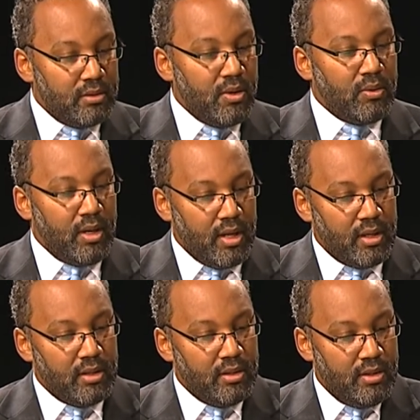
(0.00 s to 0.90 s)
Okay.
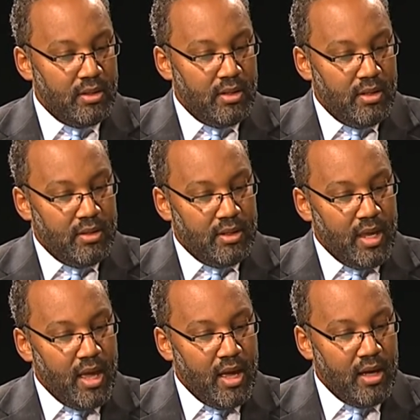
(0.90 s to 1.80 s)

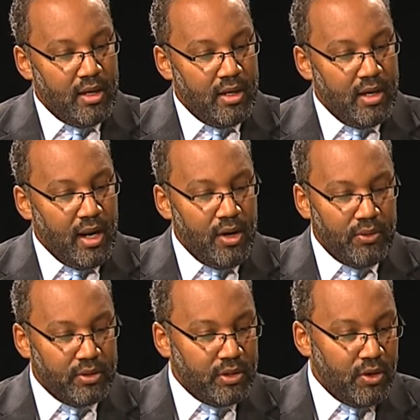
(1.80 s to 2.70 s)
The, uh, and I know
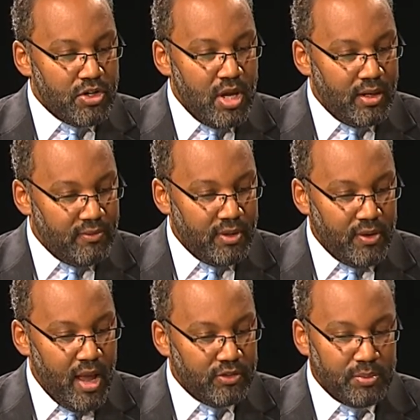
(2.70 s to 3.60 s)
that there are a ton of
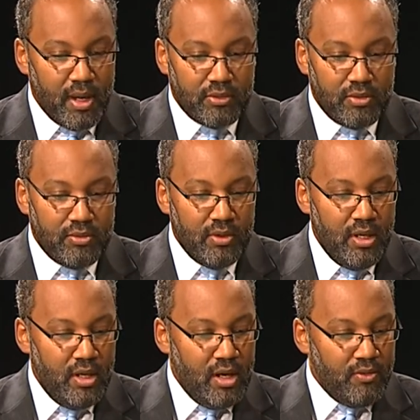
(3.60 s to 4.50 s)
other aspects of,
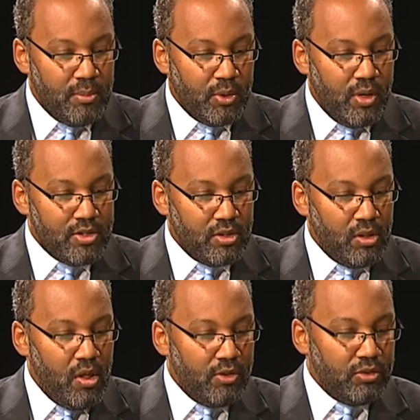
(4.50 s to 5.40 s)
of immigration
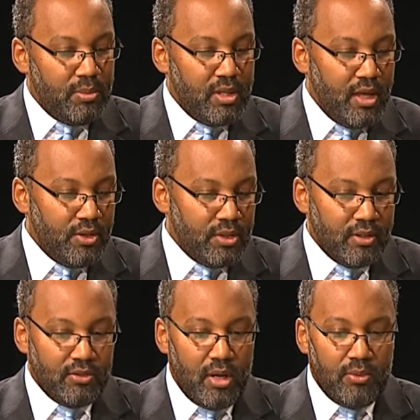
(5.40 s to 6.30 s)
law. Some of the other
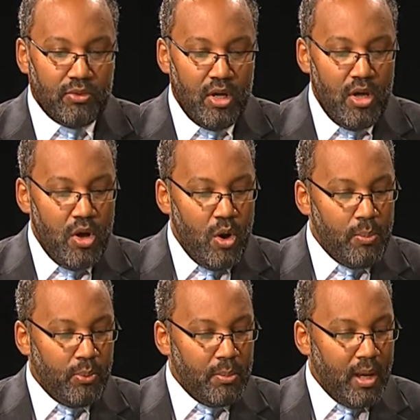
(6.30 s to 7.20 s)
things that I was
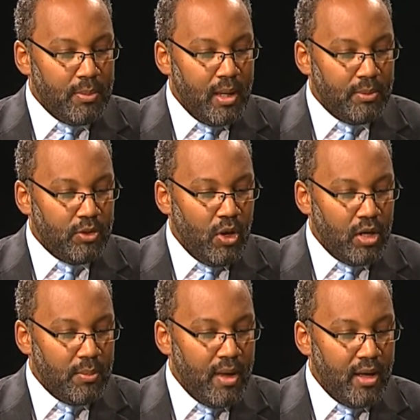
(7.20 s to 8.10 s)
hoping we might be able to
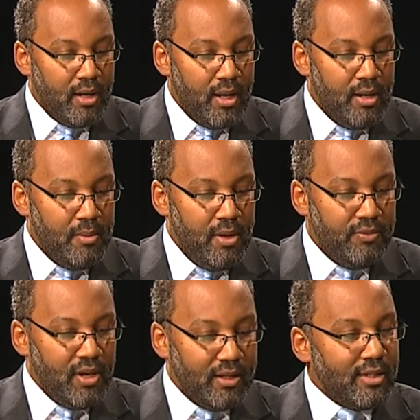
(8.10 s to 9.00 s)
talk about, and
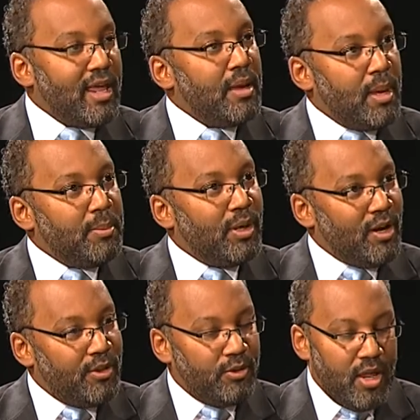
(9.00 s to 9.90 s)
if not today, maybe
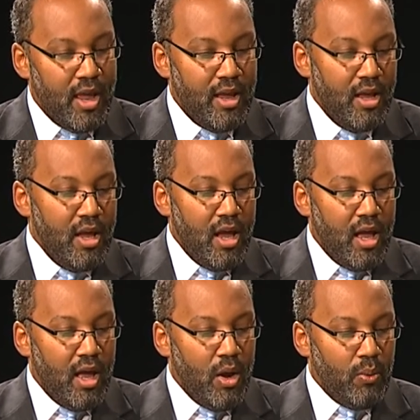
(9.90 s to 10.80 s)
another day,
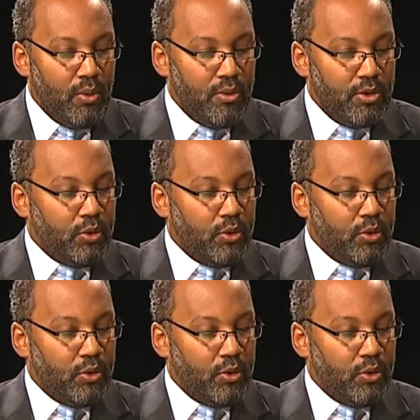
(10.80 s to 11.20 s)
uh, were the